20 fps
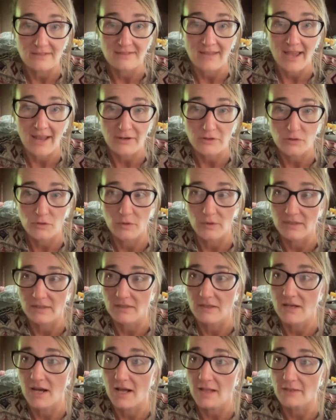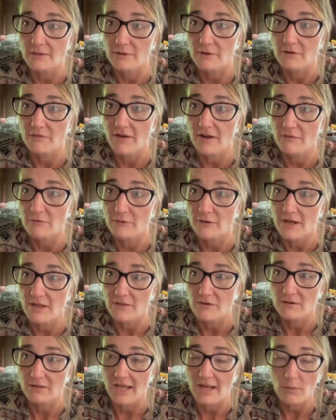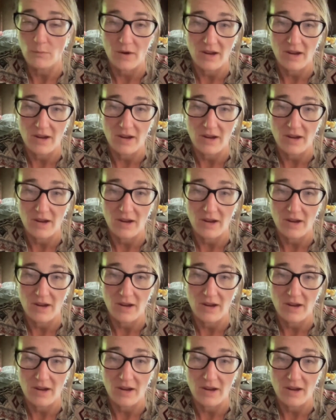is actually the color of every other light